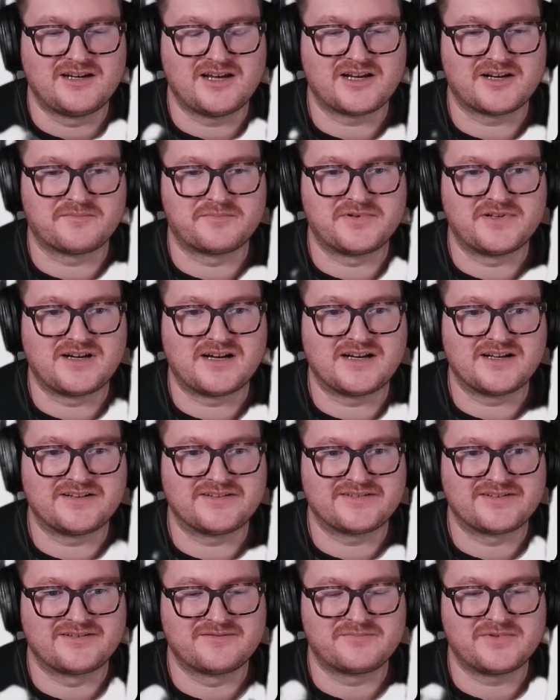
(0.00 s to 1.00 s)

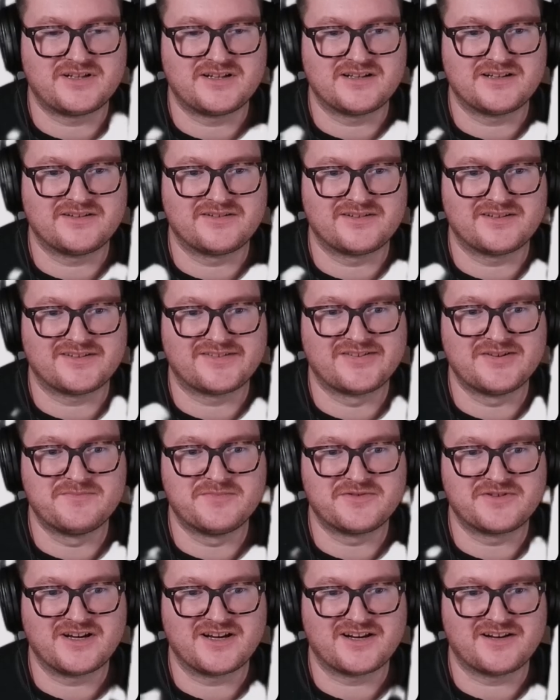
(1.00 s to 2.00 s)
plant, the
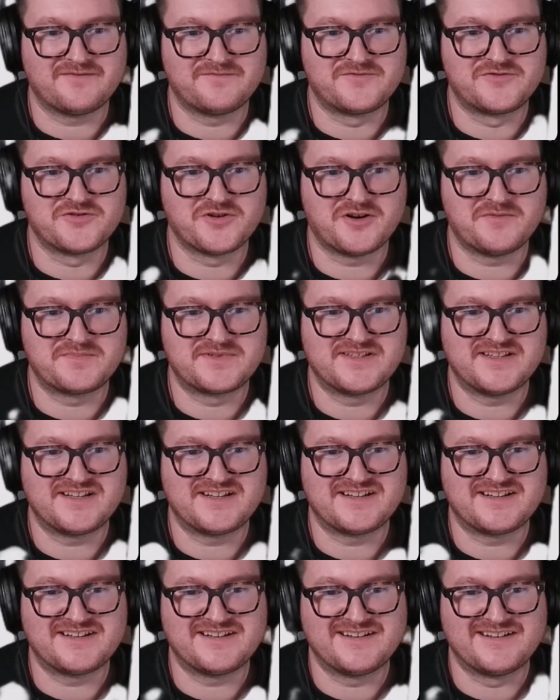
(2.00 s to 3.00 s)
symbol kind of drops
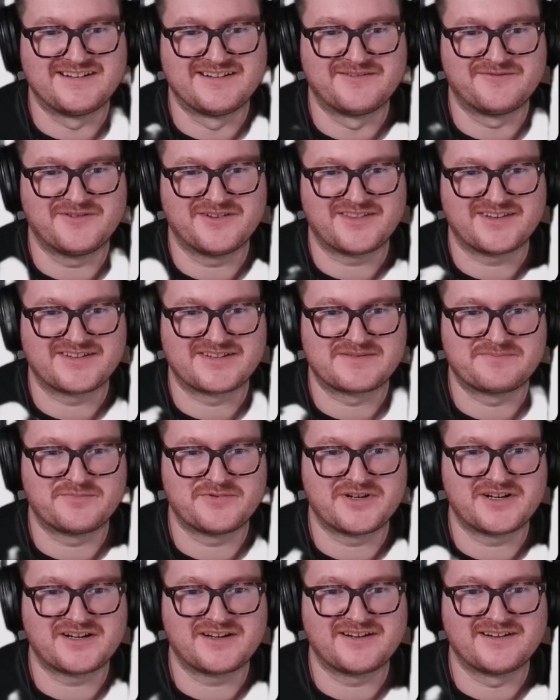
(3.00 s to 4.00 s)
in with a
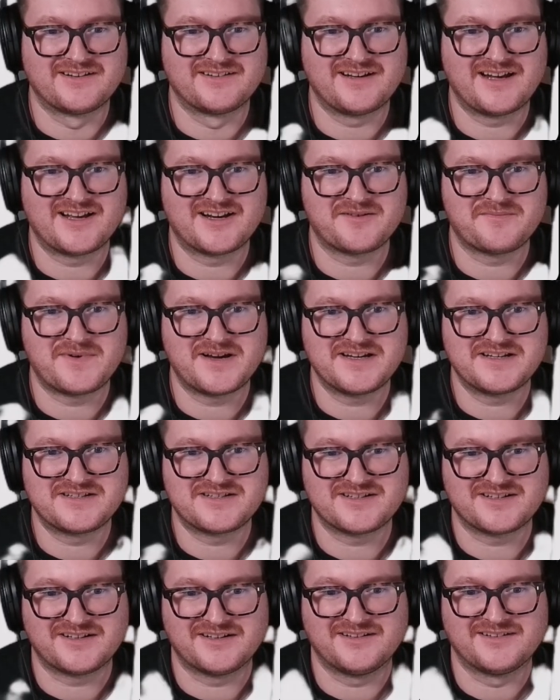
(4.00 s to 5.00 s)
spring
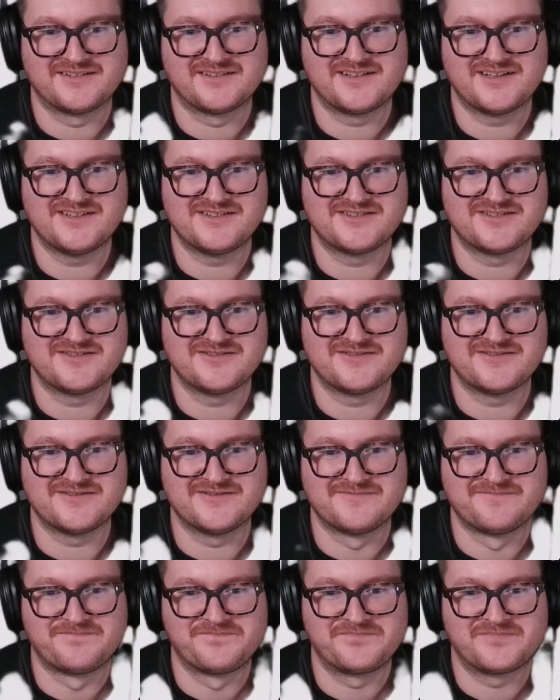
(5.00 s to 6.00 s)
animation
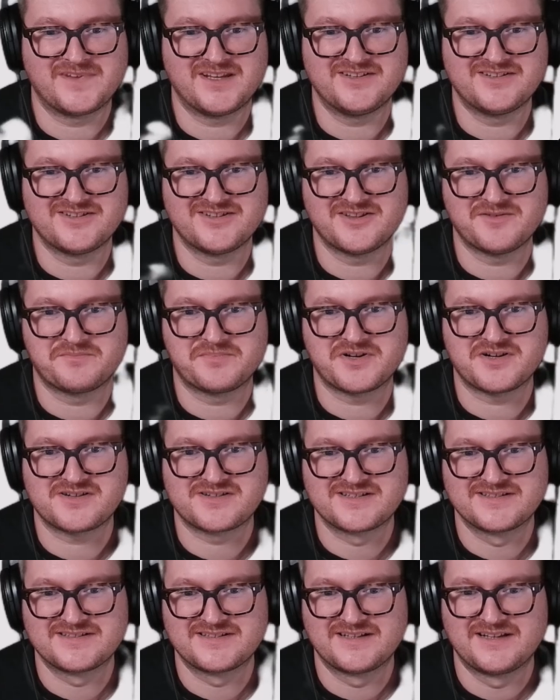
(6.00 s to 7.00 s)
into the
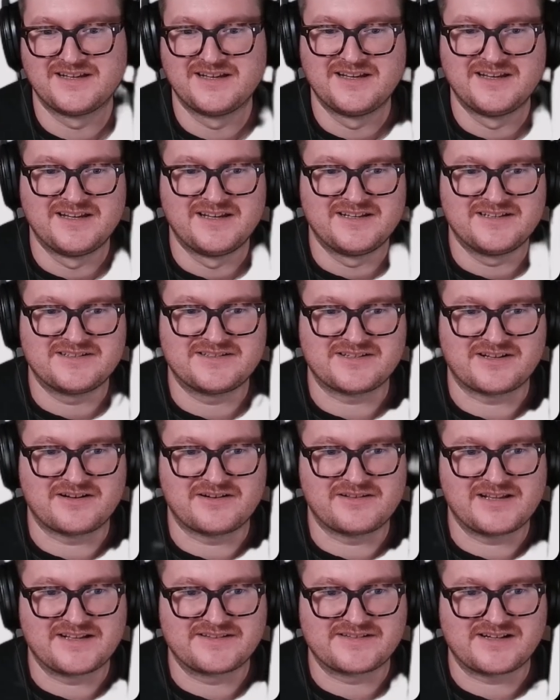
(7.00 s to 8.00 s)
box. So
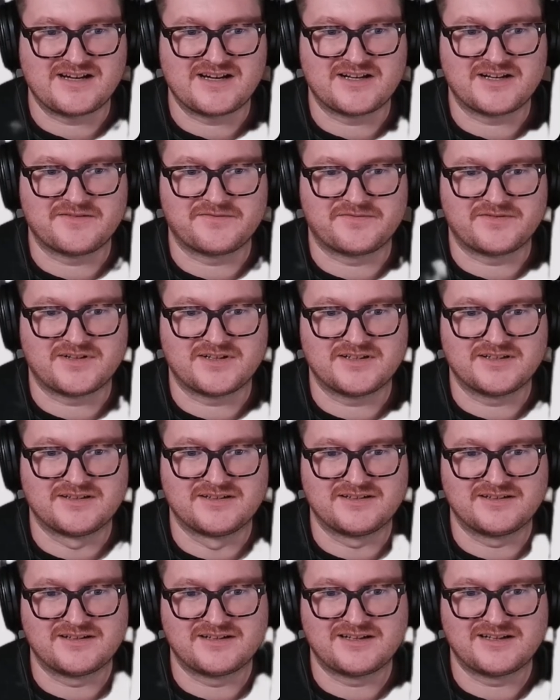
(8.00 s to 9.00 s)
that's kind of fun.
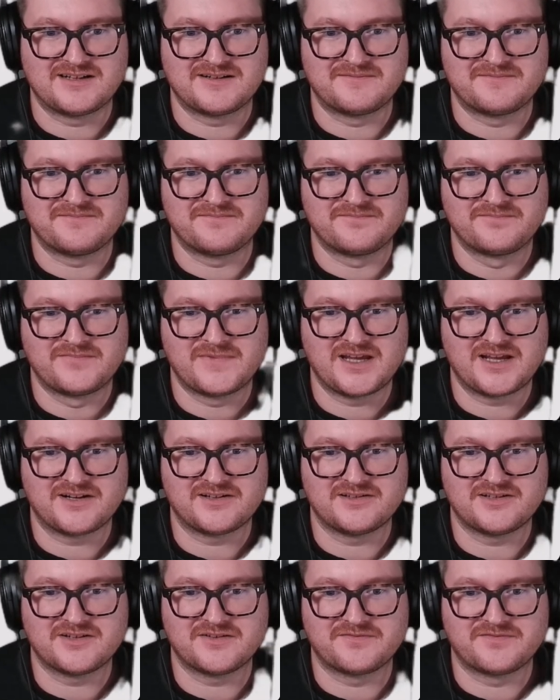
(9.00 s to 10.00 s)
I had a
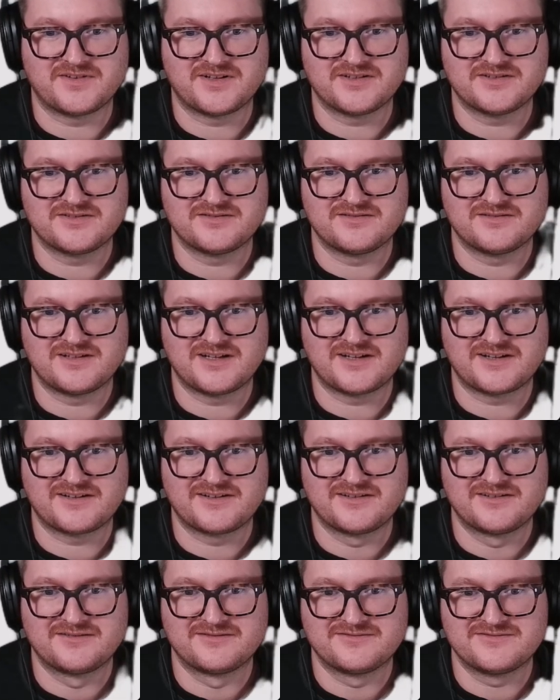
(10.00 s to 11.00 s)
lot of fun,
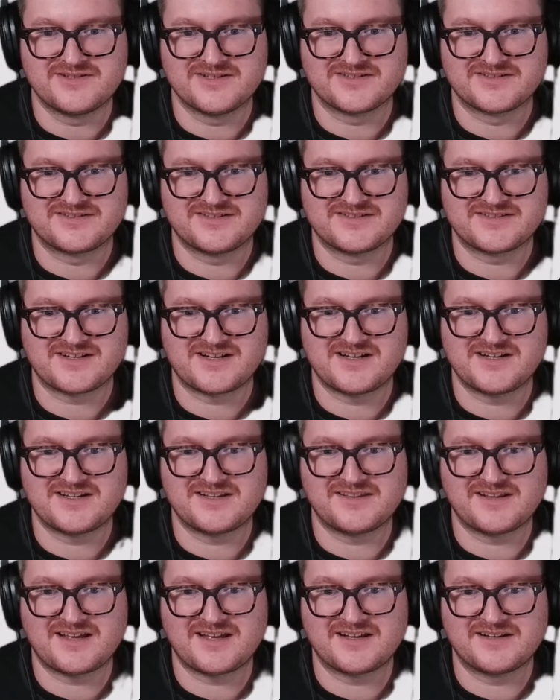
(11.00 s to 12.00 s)
like just
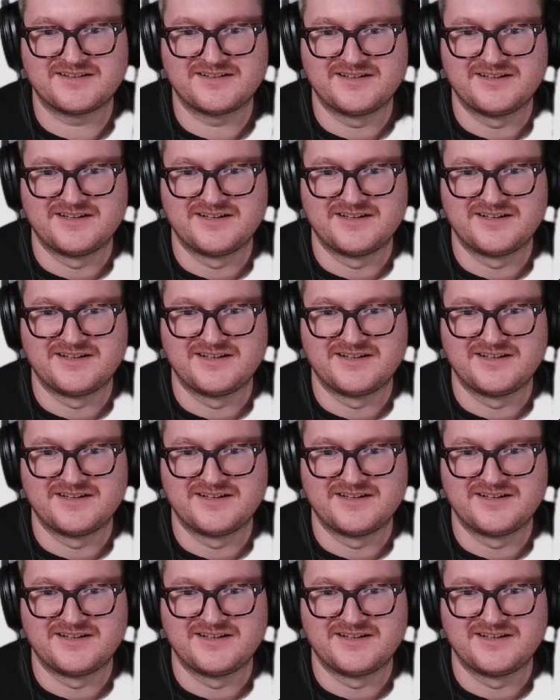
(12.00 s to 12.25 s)
designing that.